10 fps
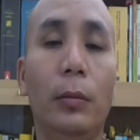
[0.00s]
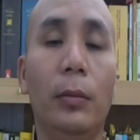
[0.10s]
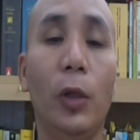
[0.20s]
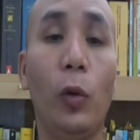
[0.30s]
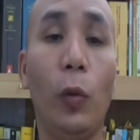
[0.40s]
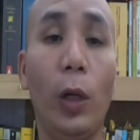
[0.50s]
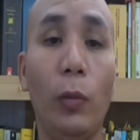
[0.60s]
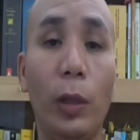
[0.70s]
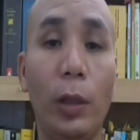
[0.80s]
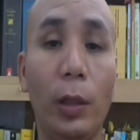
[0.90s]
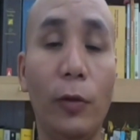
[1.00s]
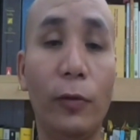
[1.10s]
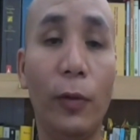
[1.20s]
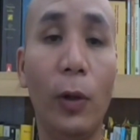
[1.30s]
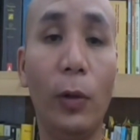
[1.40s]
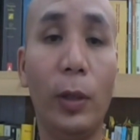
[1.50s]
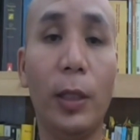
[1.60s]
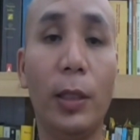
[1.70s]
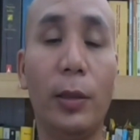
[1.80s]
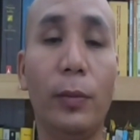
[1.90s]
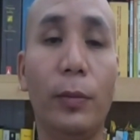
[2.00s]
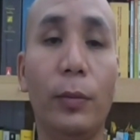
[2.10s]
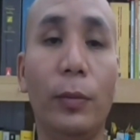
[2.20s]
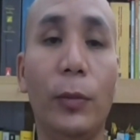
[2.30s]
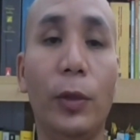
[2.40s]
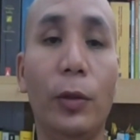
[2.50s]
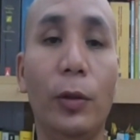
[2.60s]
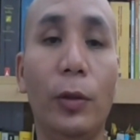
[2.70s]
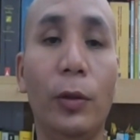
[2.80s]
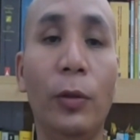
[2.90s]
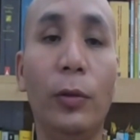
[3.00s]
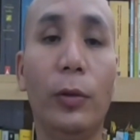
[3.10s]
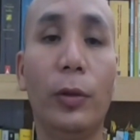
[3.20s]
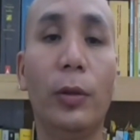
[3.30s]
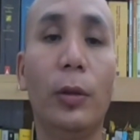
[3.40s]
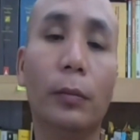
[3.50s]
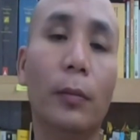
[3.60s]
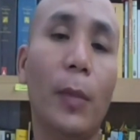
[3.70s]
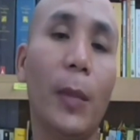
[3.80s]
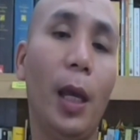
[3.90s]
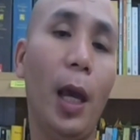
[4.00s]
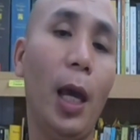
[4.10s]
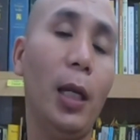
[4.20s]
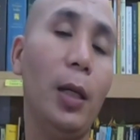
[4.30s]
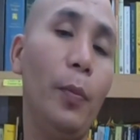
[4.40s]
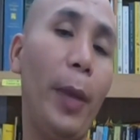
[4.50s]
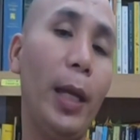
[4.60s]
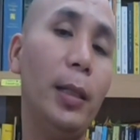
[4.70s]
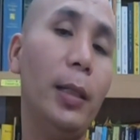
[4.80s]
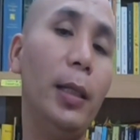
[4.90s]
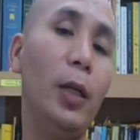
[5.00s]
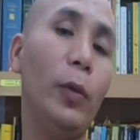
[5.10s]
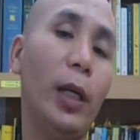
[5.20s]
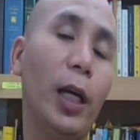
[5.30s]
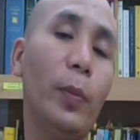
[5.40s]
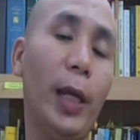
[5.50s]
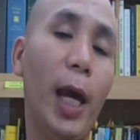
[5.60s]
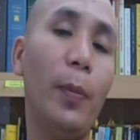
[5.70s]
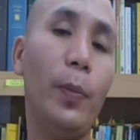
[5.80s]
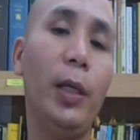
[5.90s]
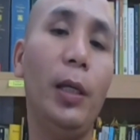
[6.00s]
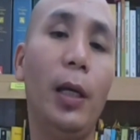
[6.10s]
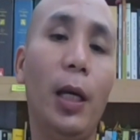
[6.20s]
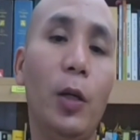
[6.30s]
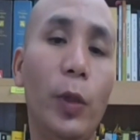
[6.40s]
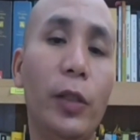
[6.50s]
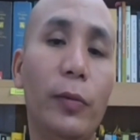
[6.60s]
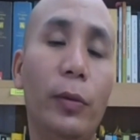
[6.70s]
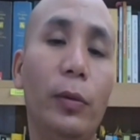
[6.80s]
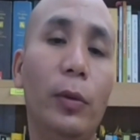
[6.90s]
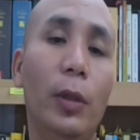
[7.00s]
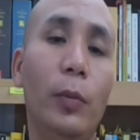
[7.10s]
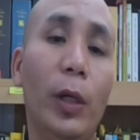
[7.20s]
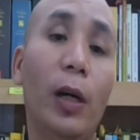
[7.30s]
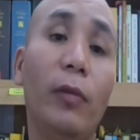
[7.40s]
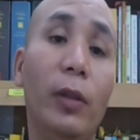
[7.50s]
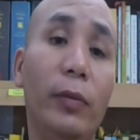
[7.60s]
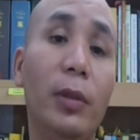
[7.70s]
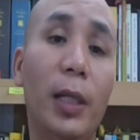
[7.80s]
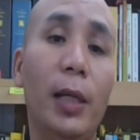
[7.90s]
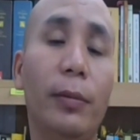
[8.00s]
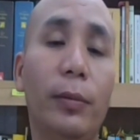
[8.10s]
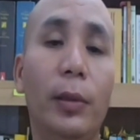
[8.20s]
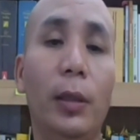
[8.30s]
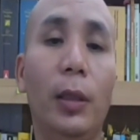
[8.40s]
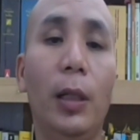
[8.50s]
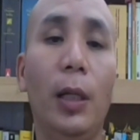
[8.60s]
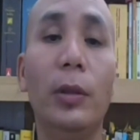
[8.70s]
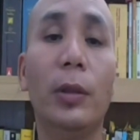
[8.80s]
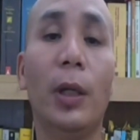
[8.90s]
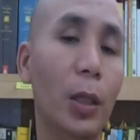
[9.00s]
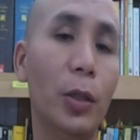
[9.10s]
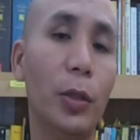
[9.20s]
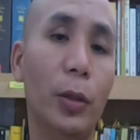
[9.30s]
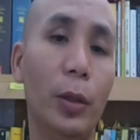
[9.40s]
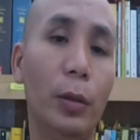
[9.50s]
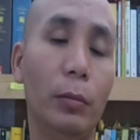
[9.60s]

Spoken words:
when we follow this news. And mentally we can be happy and peaceful because we feel safe. And so